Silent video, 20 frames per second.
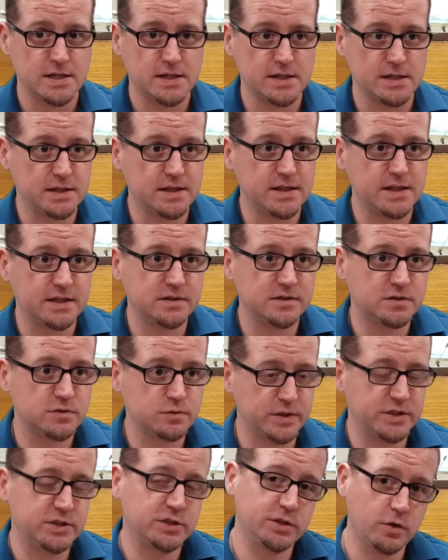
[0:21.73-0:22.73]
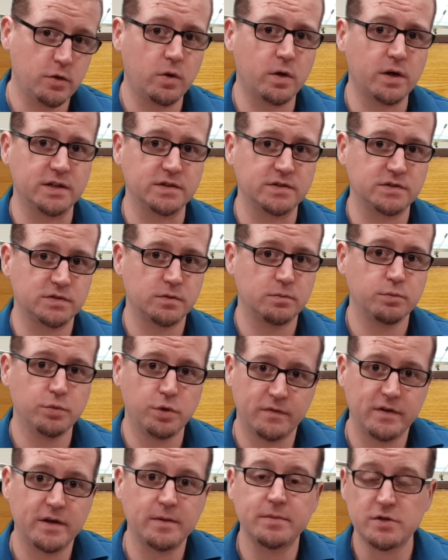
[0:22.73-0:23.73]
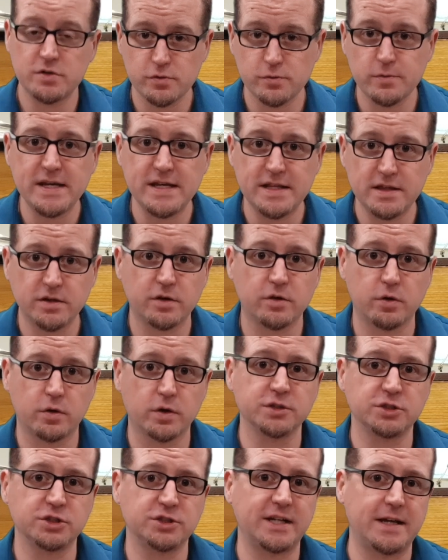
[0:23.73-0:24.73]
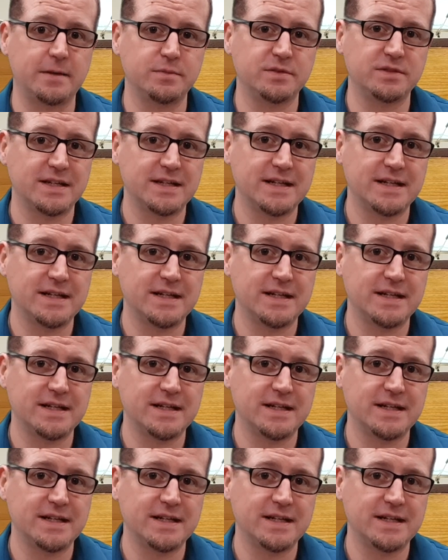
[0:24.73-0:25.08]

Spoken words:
and then switching chords, moving between the chord shapes.